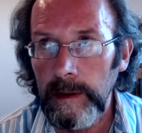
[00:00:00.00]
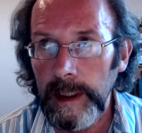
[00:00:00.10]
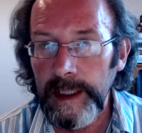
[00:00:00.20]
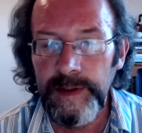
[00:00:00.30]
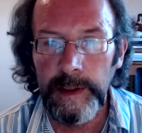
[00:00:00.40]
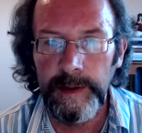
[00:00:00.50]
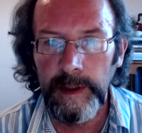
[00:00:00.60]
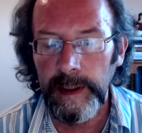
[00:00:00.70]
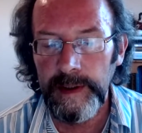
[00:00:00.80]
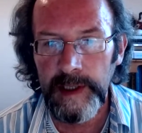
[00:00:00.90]
easier
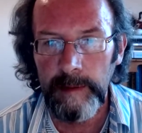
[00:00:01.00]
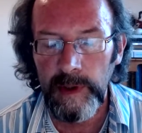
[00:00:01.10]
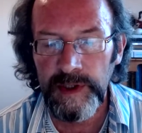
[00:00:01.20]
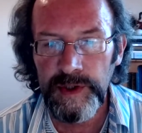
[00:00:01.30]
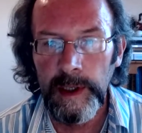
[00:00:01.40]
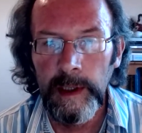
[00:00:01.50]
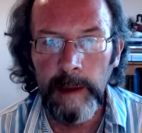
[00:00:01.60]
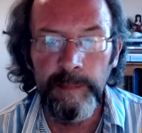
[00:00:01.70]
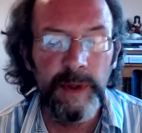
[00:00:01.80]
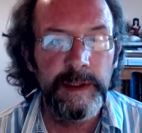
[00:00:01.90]
done in ZBrush and
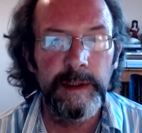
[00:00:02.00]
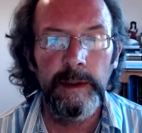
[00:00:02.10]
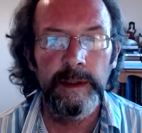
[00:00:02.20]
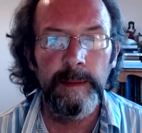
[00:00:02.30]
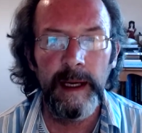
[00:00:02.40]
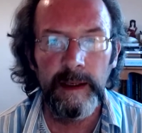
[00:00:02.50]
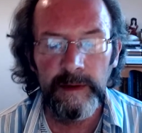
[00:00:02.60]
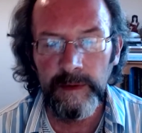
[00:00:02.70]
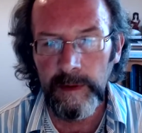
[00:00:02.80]
printed on demand